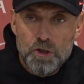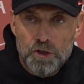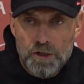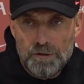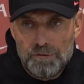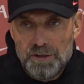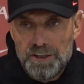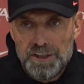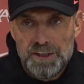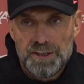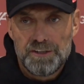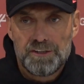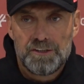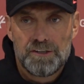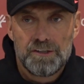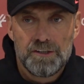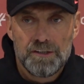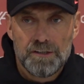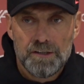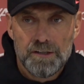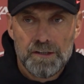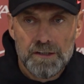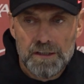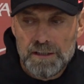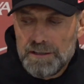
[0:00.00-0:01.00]
Yeah, we did.
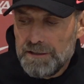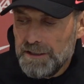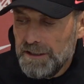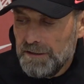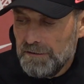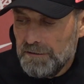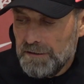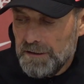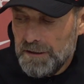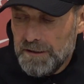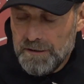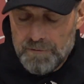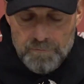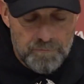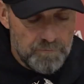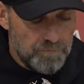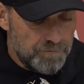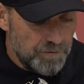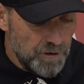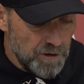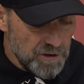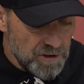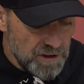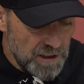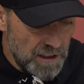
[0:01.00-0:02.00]
I think
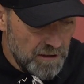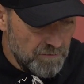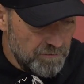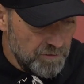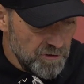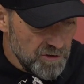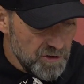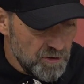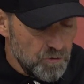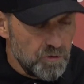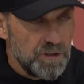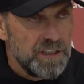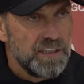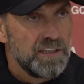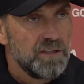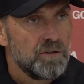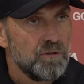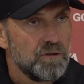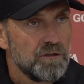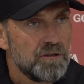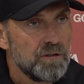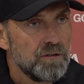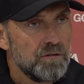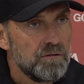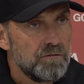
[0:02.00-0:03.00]
first half was a really
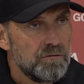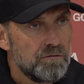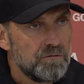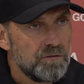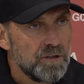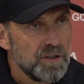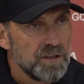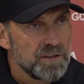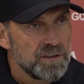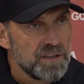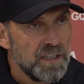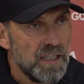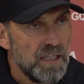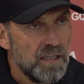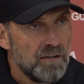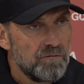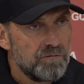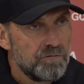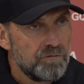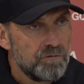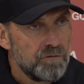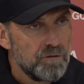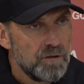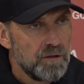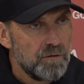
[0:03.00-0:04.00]
good first
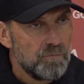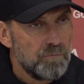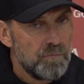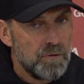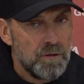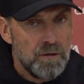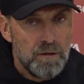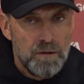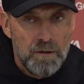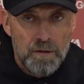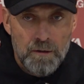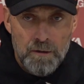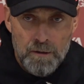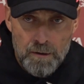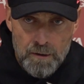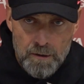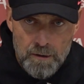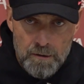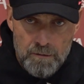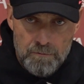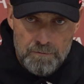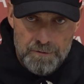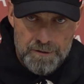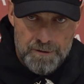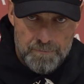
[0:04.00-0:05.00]
half
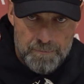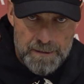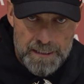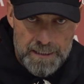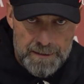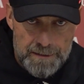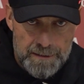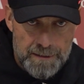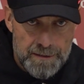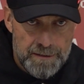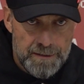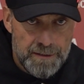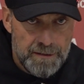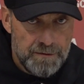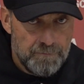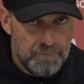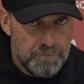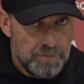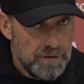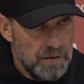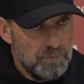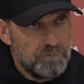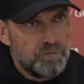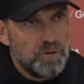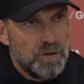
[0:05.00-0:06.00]
with a bad
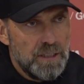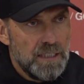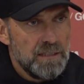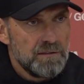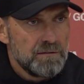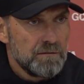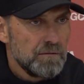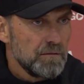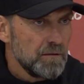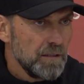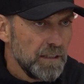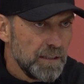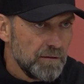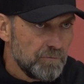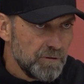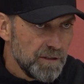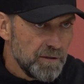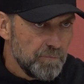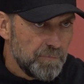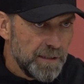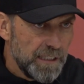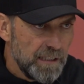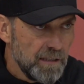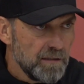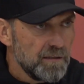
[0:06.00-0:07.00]
ending for us, like with
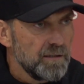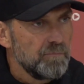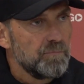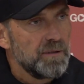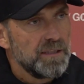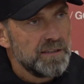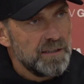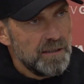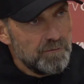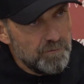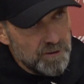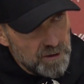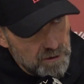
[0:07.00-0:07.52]
the penalty, but then